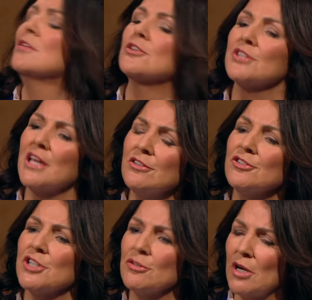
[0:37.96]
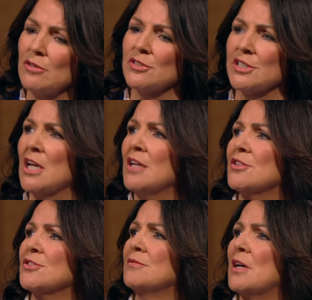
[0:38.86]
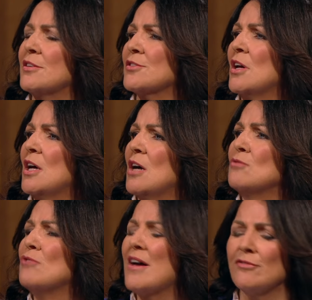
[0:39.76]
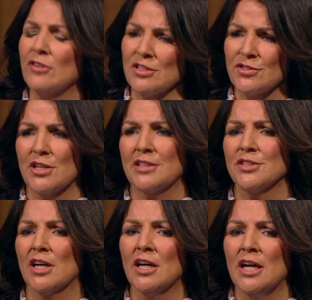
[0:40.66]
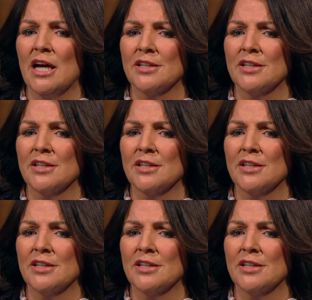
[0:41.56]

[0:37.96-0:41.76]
There's an energy around it. There's a there's a, a reverence and a,